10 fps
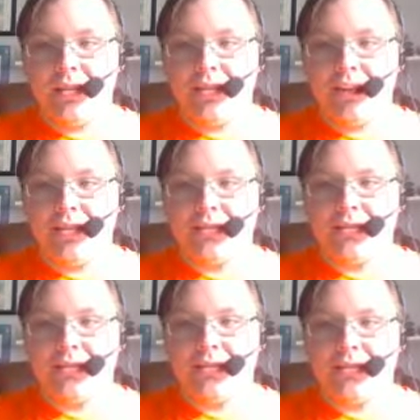Now it's
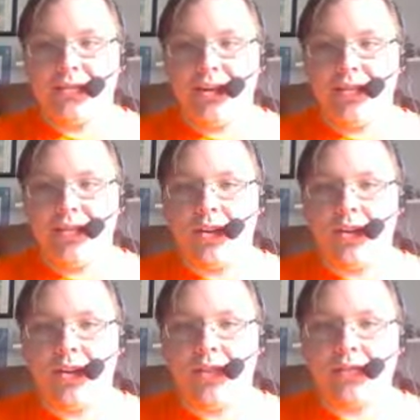called
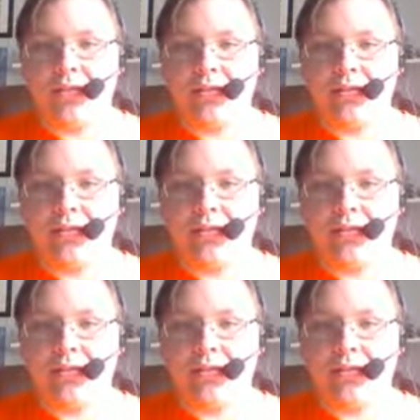hard evidence.